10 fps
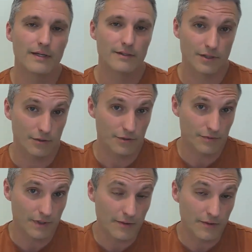Skills
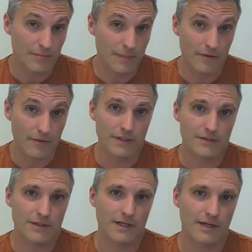for Healthy
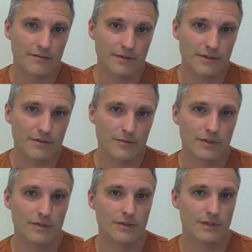Boundaries in Conflict,
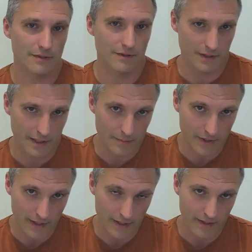which is
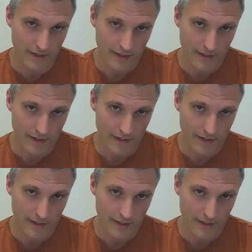deepening